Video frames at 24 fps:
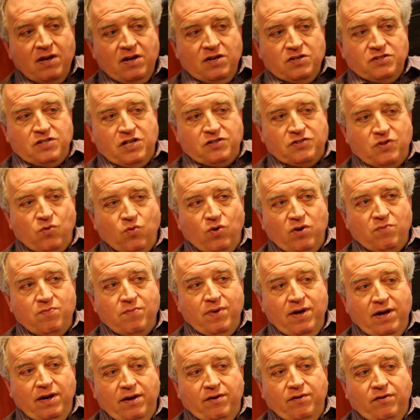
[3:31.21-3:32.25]
says that what
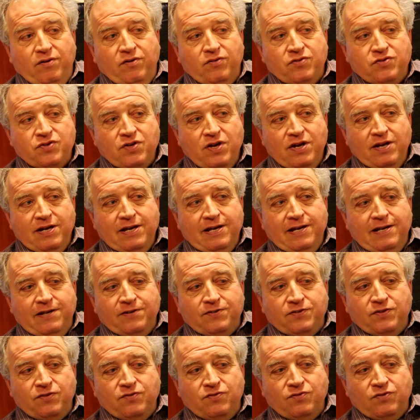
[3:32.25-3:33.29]
matters
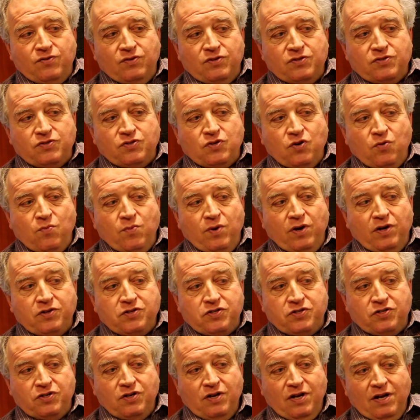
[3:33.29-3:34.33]
isn't so
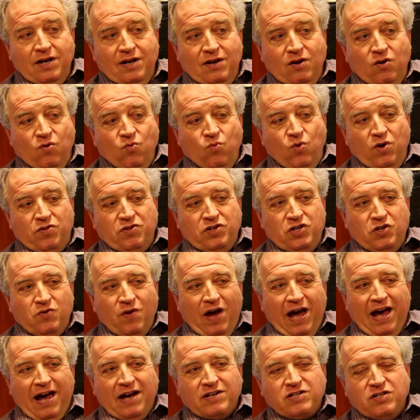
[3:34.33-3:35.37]
much whether you
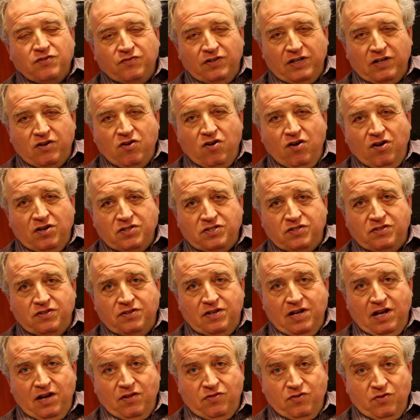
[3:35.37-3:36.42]
actively cause the
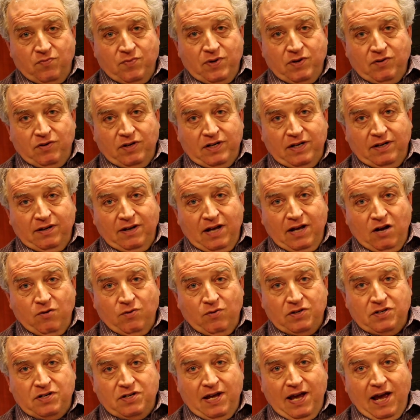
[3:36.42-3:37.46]
death or merely allow
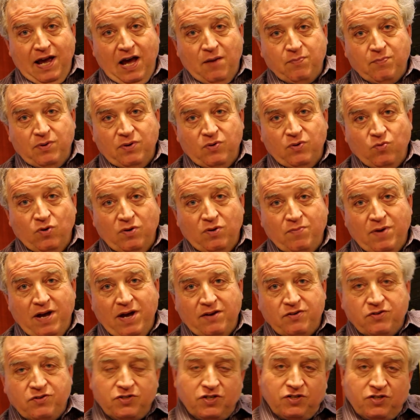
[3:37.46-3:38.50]
it to happen. What
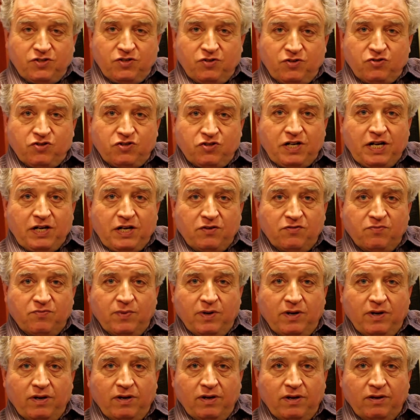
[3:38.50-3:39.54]
matters is your state of
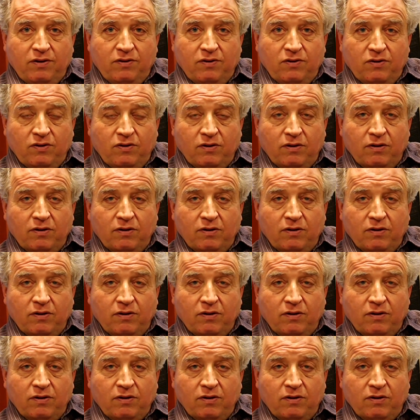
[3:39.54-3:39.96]
mind.